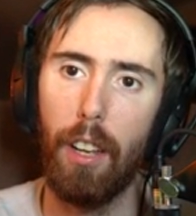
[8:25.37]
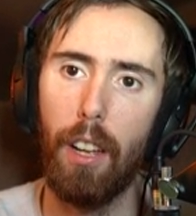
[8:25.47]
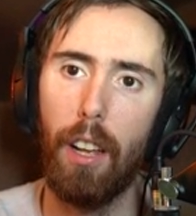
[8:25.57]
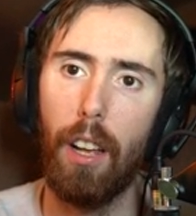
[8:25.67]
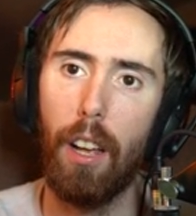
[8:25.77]

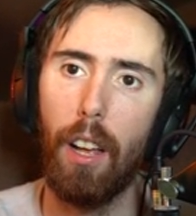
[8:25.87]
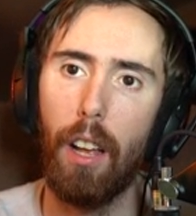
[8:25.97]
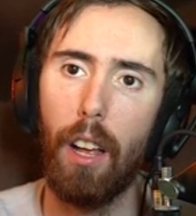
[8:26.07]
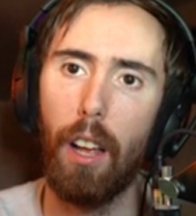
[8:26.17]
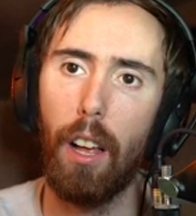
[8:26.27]

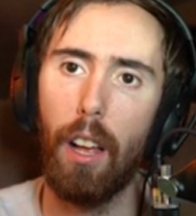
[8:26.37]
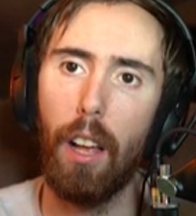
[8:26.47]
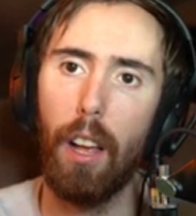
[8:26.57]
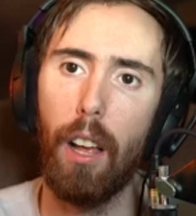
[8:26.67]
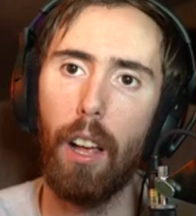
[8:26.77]

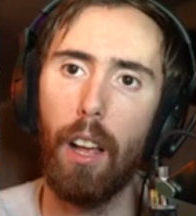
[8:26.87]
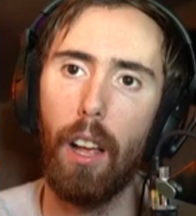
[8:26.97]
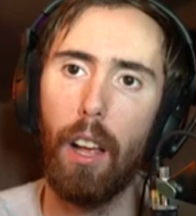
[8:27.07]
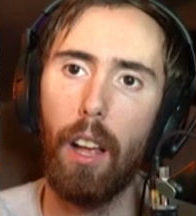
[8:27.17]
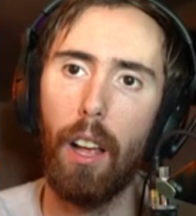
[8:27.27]

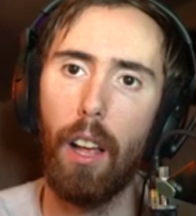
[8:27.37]
[no speech]